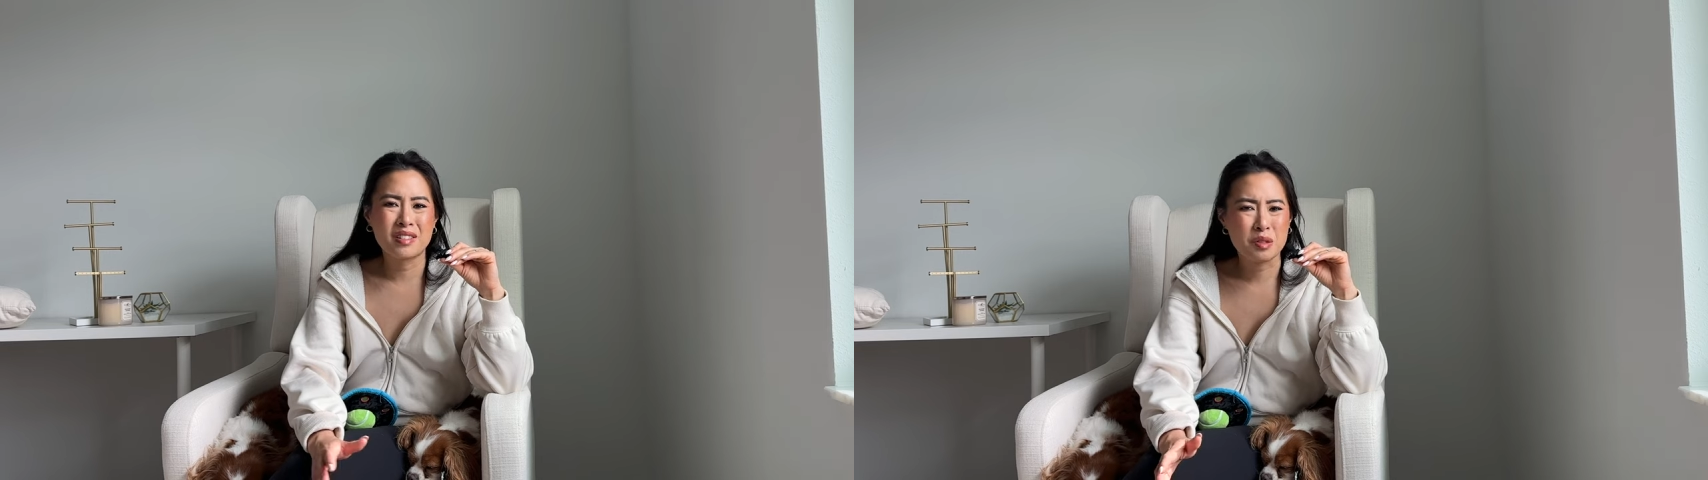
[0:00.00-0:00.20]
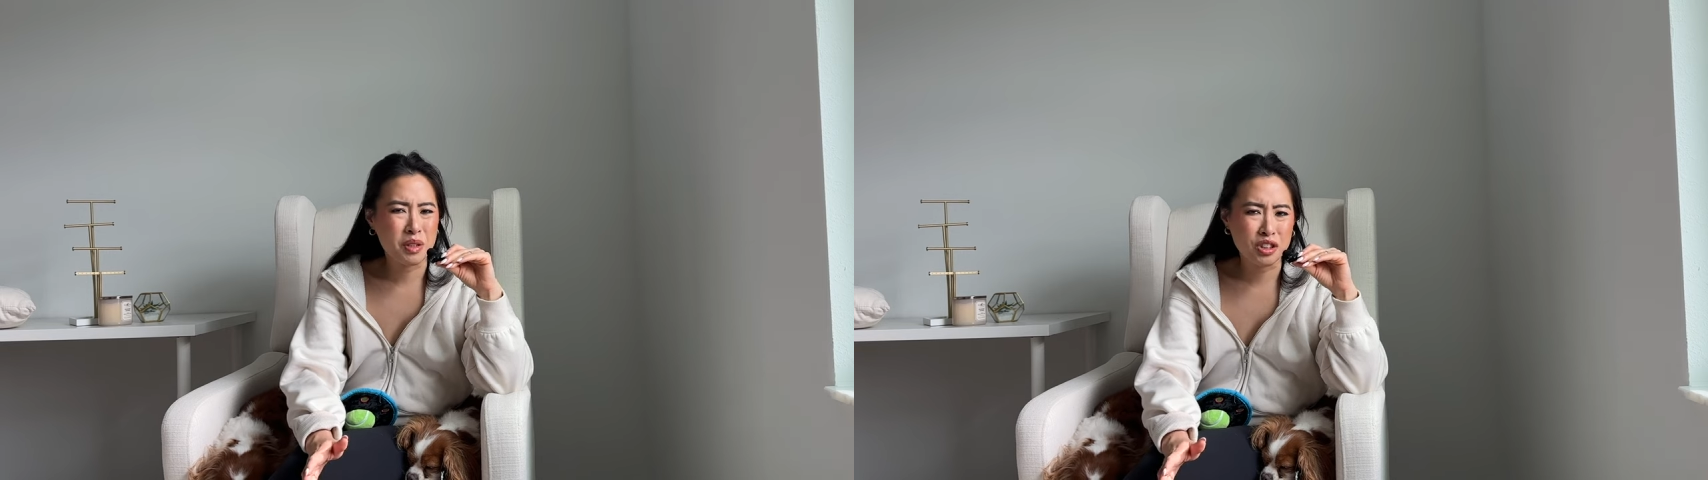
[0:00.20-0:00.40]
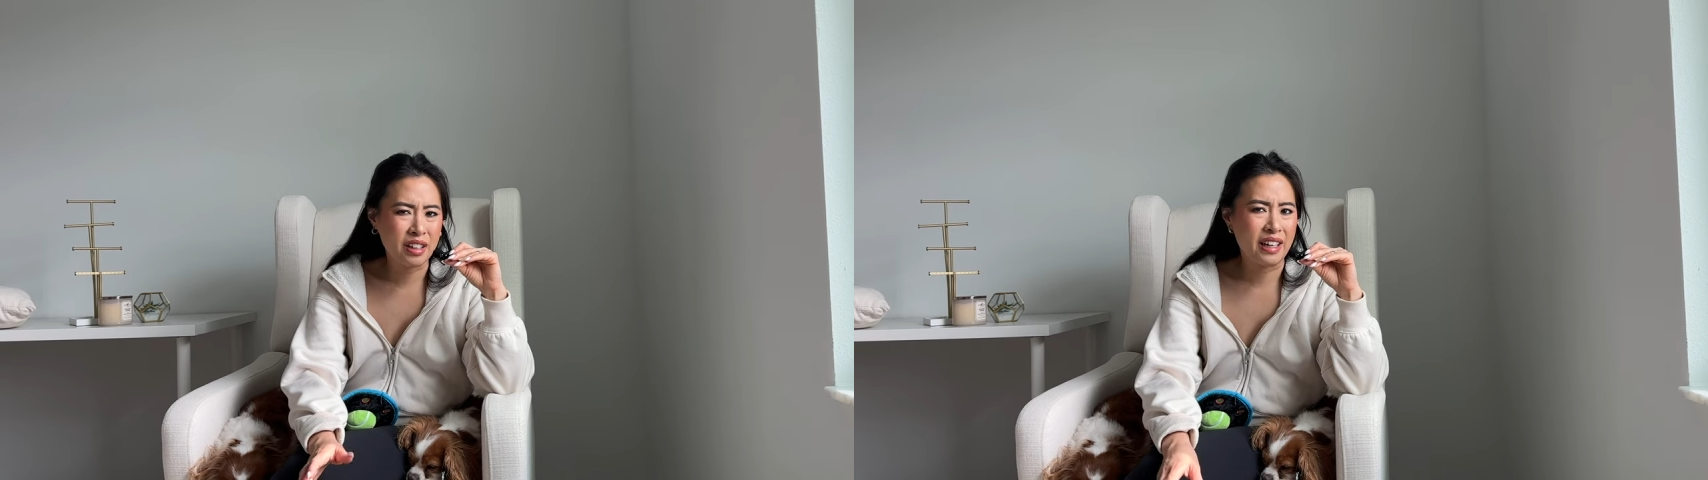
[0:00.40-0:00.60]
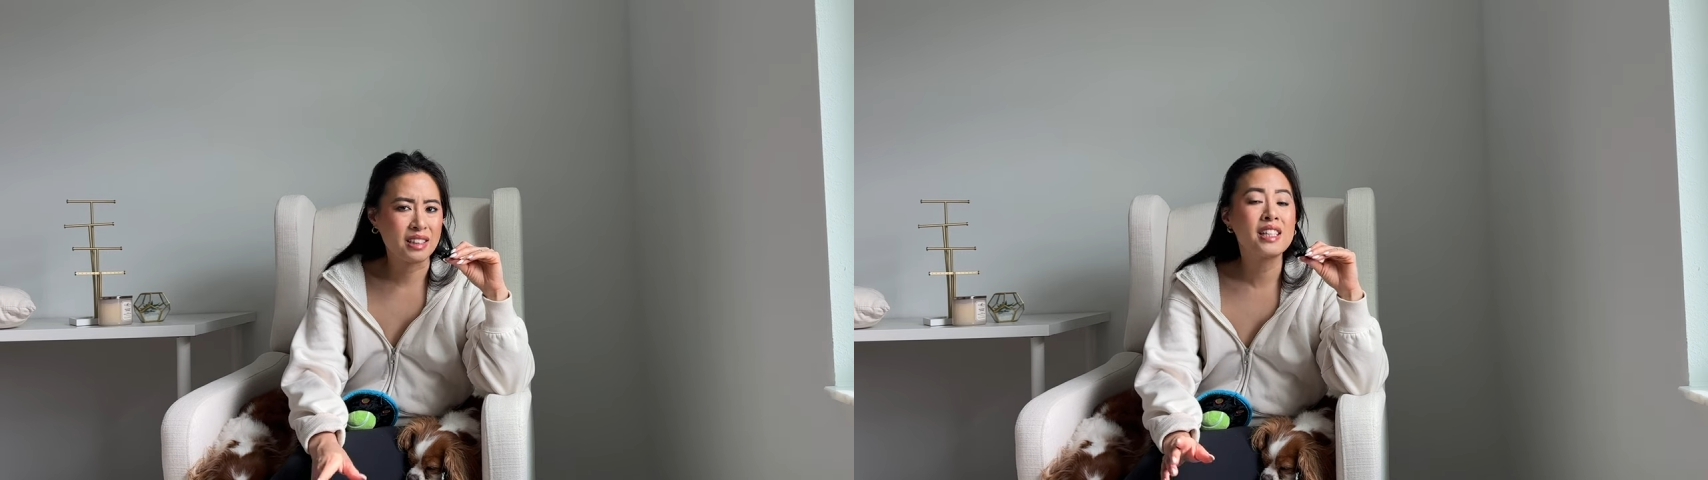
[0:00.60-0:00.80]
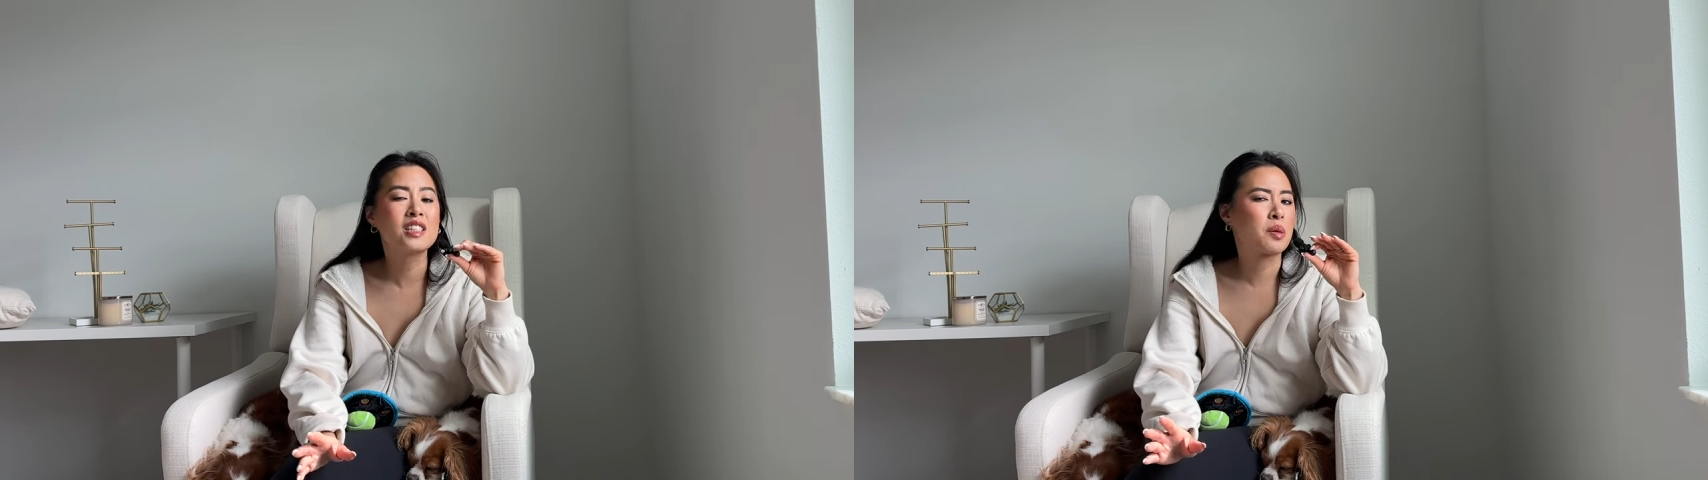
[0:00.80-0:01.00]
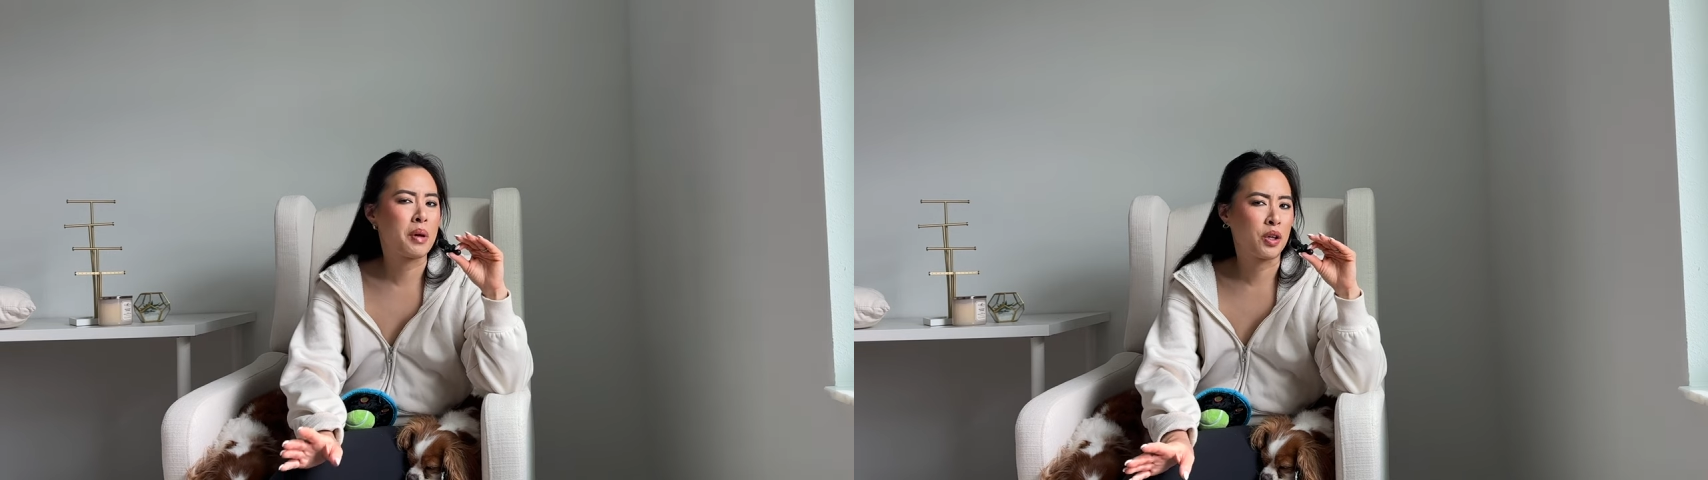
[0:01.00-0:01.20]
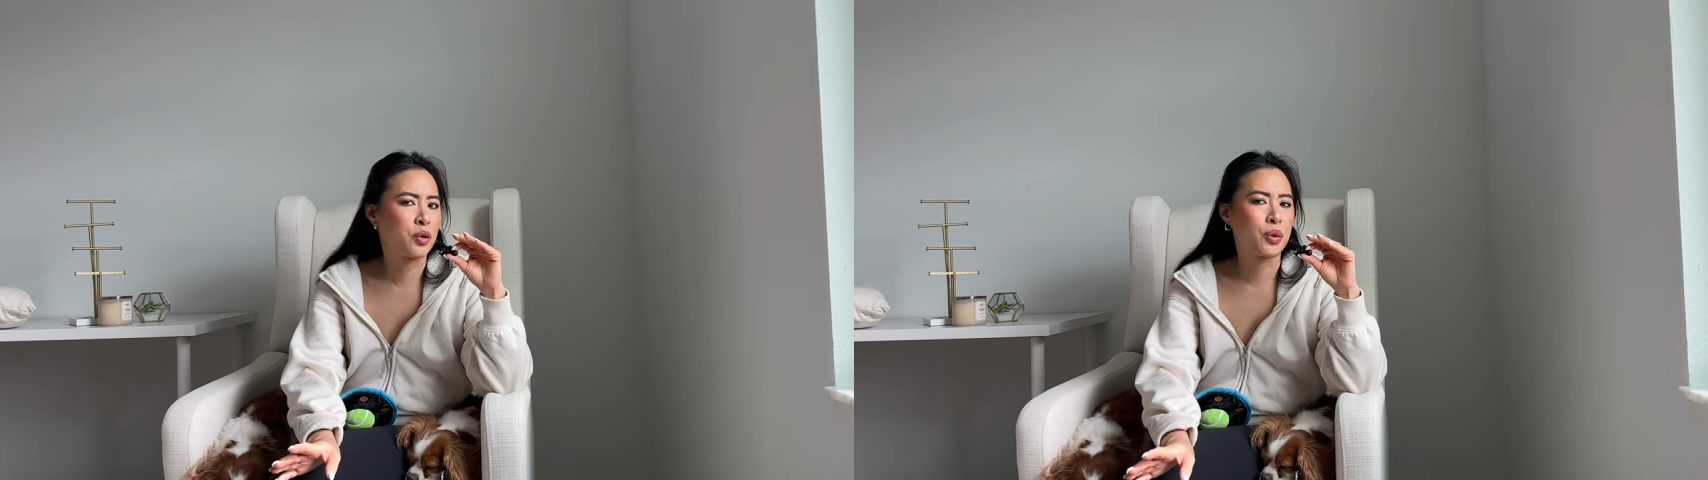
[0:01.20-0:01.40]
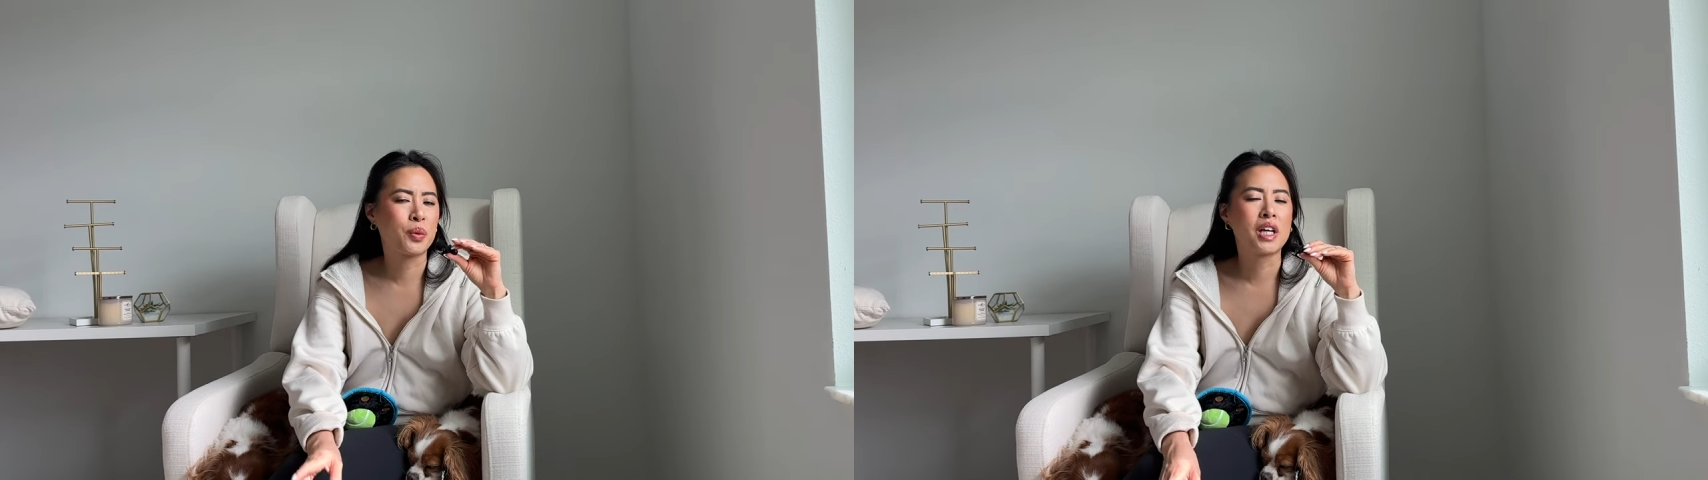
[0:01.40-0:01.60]
especially Andy. He's the
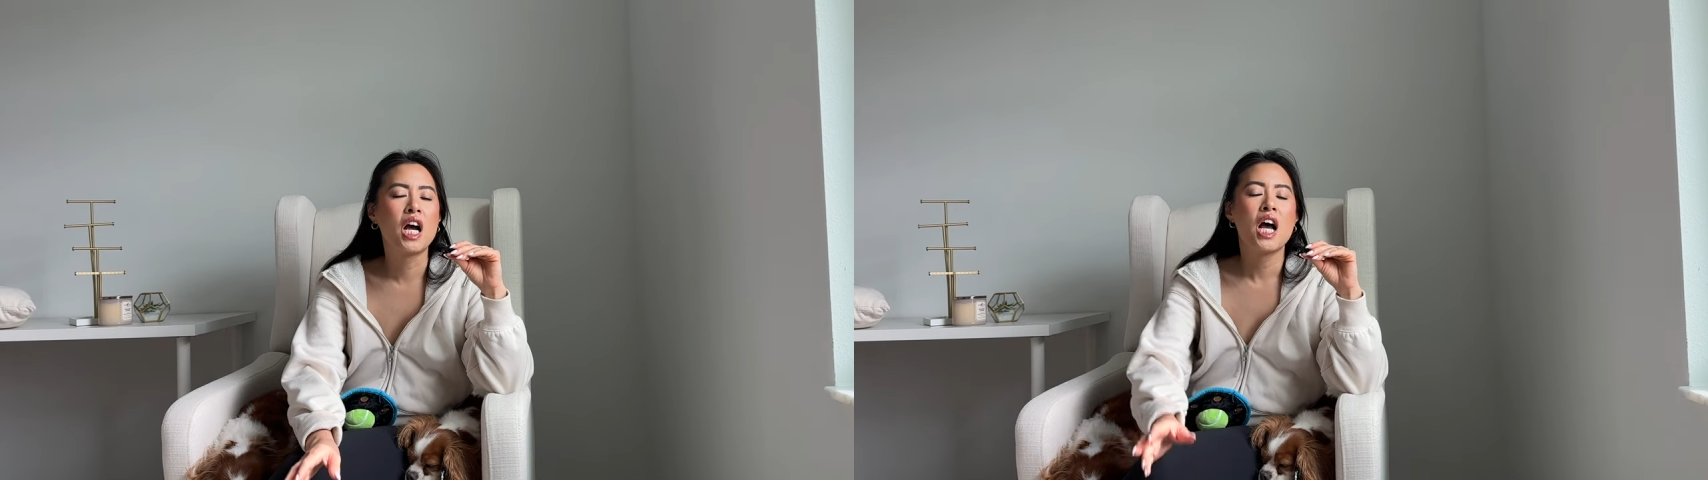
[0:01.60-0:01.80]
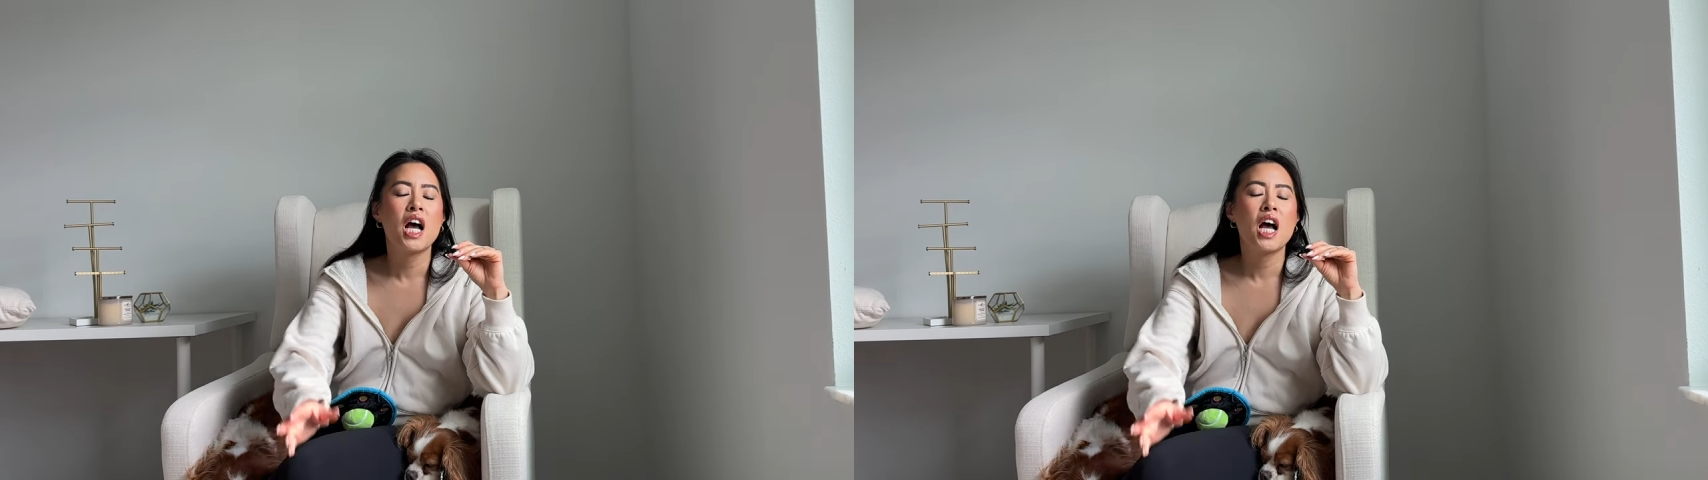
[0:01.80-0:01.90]
paranoid one.